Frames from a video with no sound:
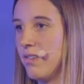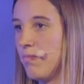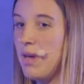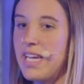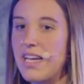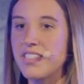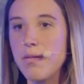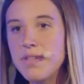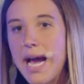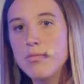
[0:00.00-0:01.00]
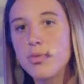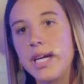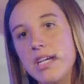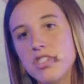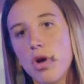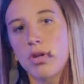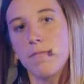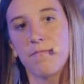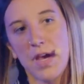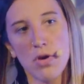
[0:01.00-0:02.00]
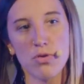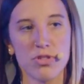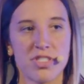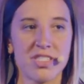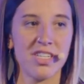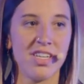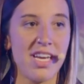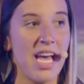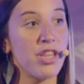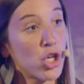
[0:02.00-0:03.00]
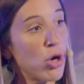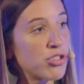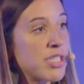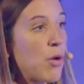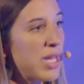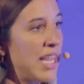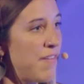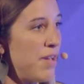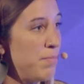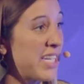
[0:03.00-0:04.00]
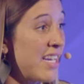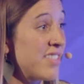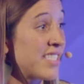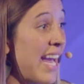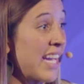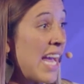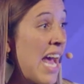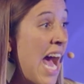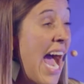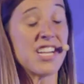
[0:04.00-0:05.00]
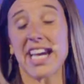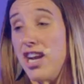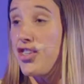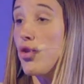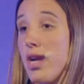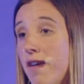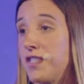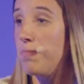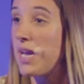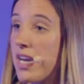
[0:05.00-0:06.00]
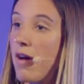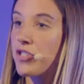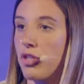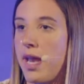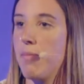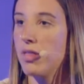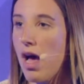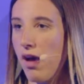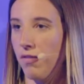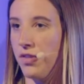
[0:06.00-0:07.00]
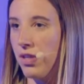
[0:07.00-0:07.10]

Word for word: But yet, sometimes we get so confused in the culture that we live in because it's like, I just got to do enough to be enough so that I'm loved.